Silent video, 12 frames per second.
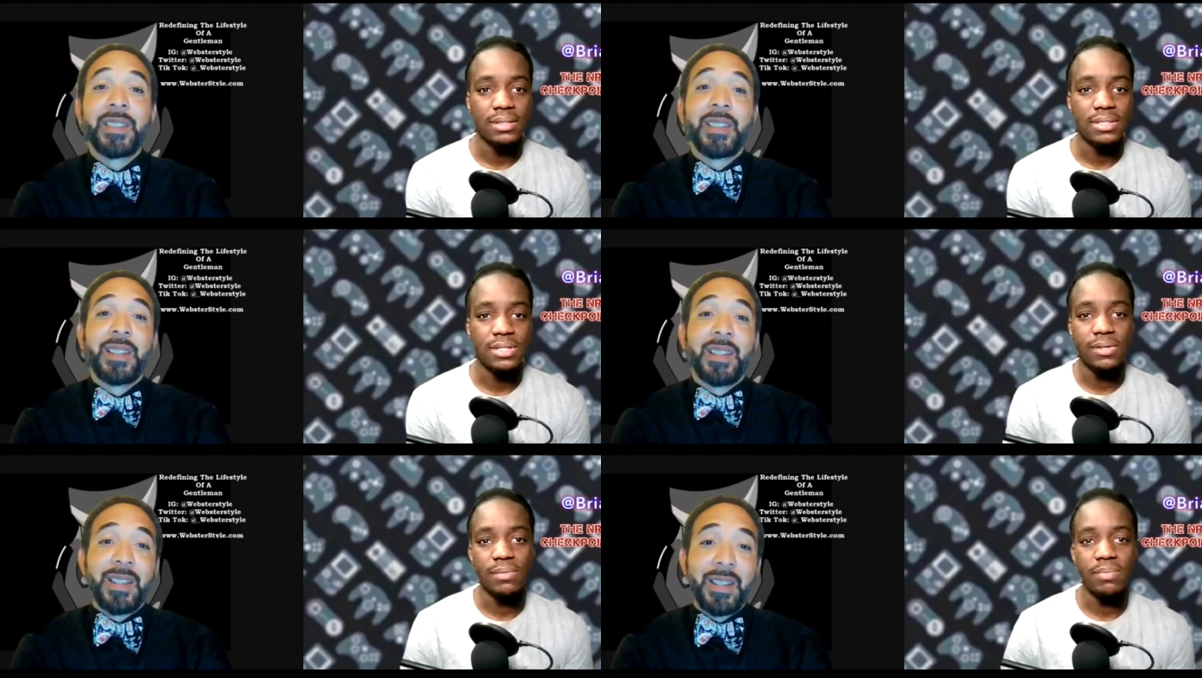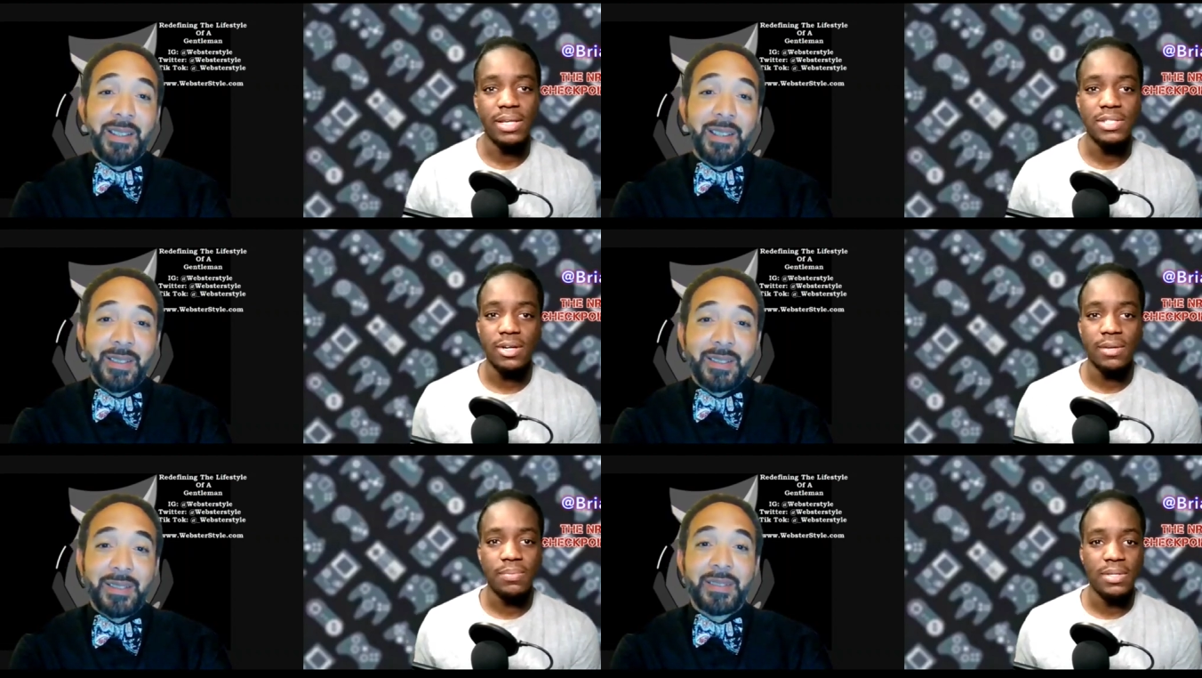Speaker 1: Turn based
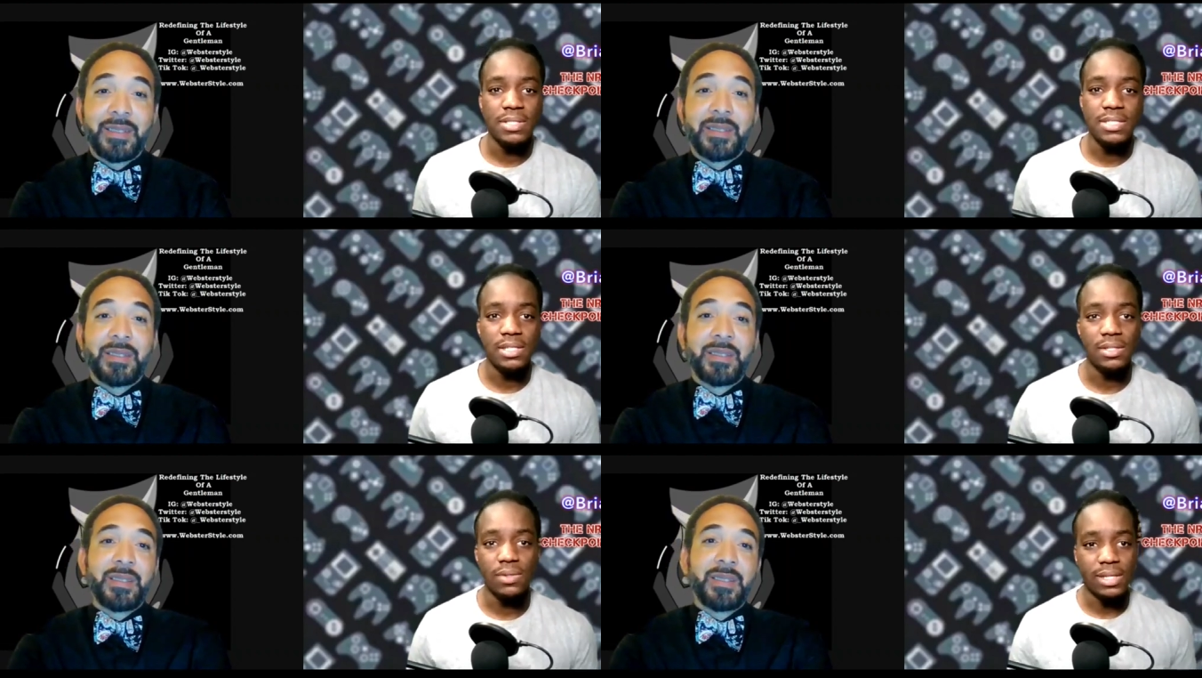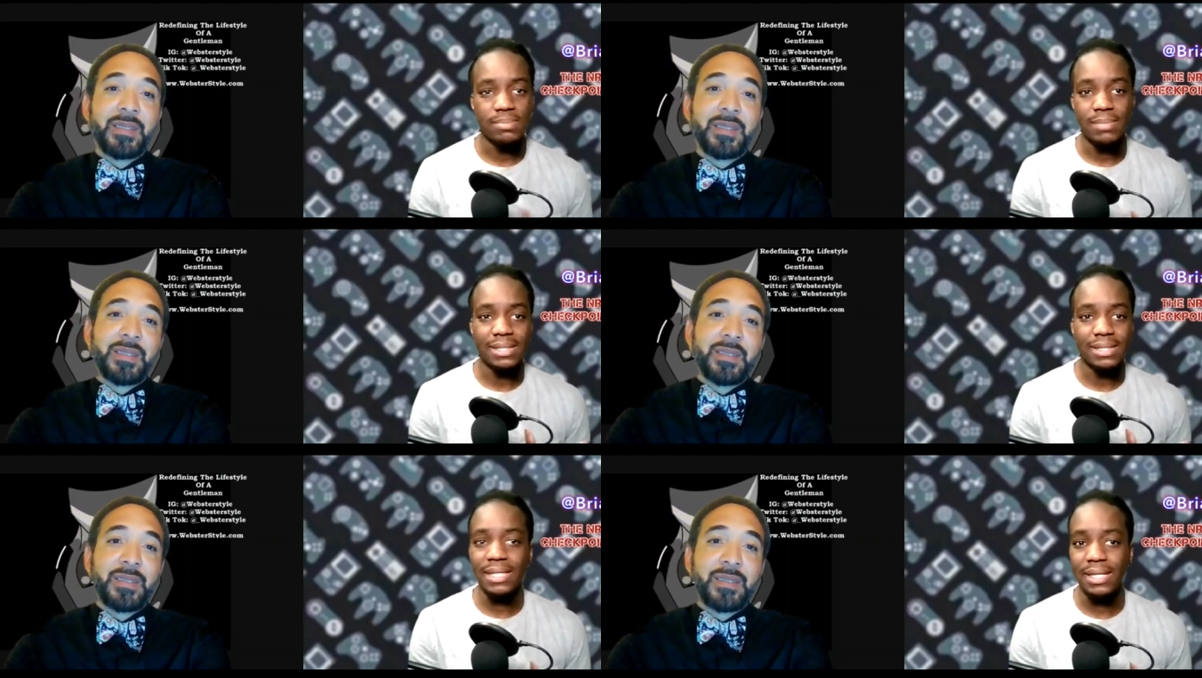RPG, you know, that's my
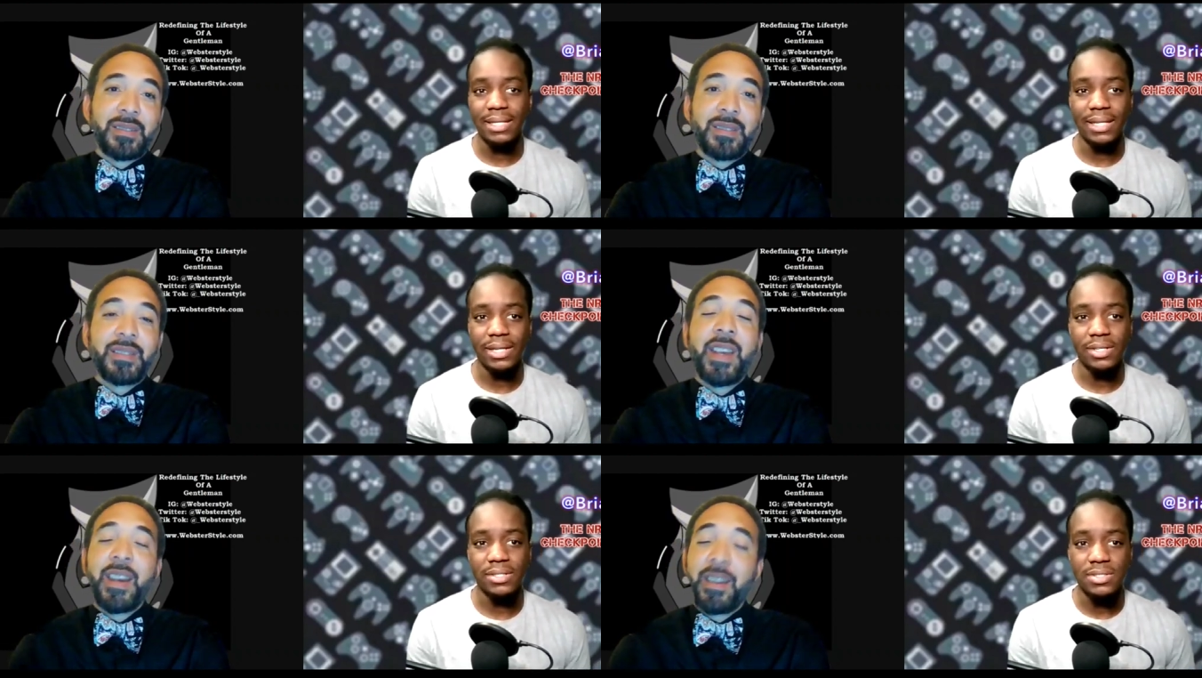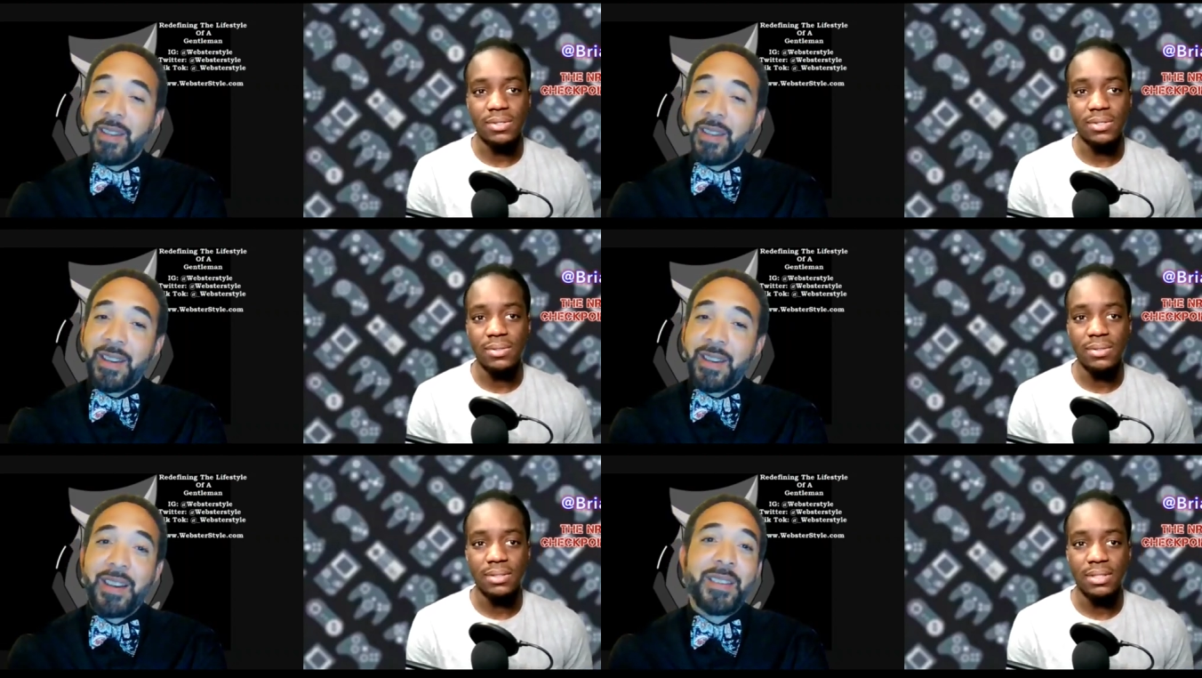thing there. Yeah, so
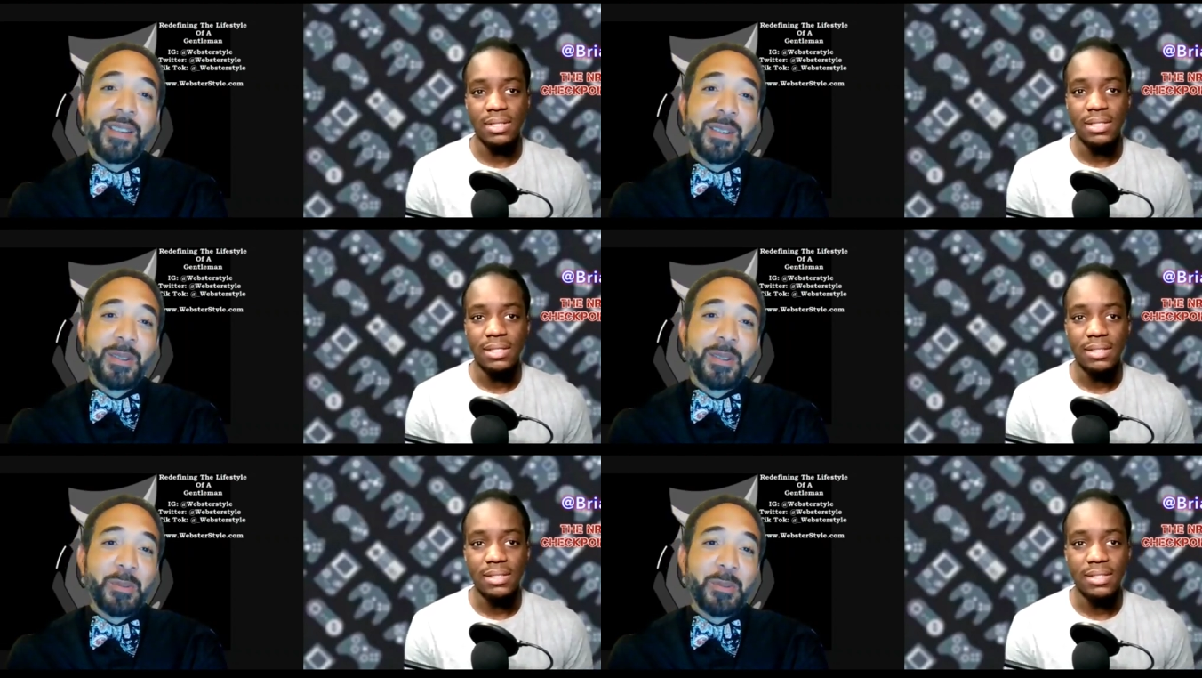yeah, I know.